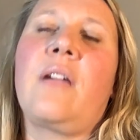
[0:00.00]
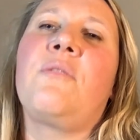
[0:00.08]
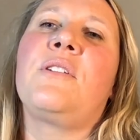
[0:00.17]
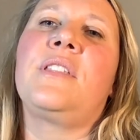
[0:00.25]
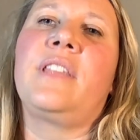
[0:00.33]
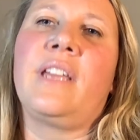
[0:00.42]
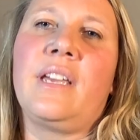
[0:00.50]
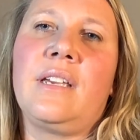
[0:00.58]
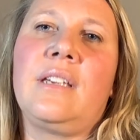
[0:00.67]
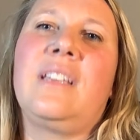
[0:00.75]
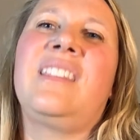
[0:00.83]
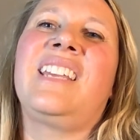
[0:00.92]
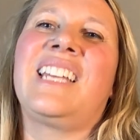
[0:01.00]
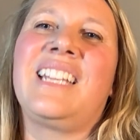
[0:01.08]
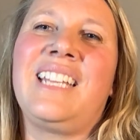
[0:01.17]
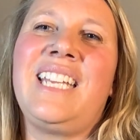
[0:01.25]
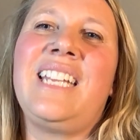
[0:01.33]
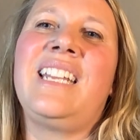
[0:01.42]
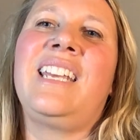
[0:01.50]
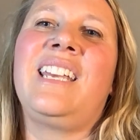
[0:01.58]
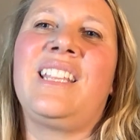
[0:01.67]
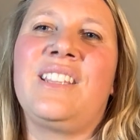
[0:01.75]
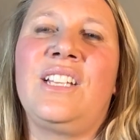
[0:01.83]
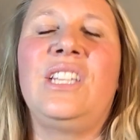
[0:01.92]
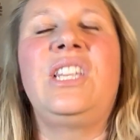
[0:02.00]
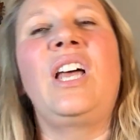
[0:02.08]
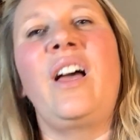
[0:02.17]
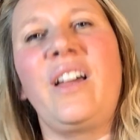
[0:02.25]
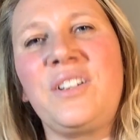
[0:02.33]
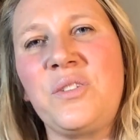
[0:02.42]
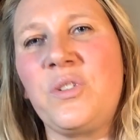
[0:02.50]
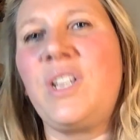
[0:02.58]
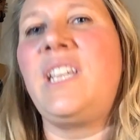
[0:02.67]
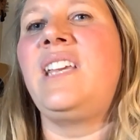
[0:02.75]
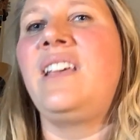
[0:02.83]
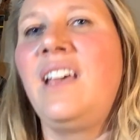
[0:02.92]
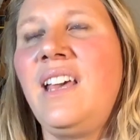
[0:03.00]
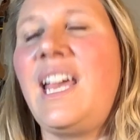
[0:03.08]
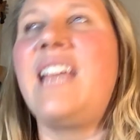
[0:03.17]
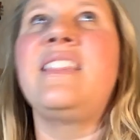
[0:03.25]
the cleaning, the laundry, the blankets, and the sheets.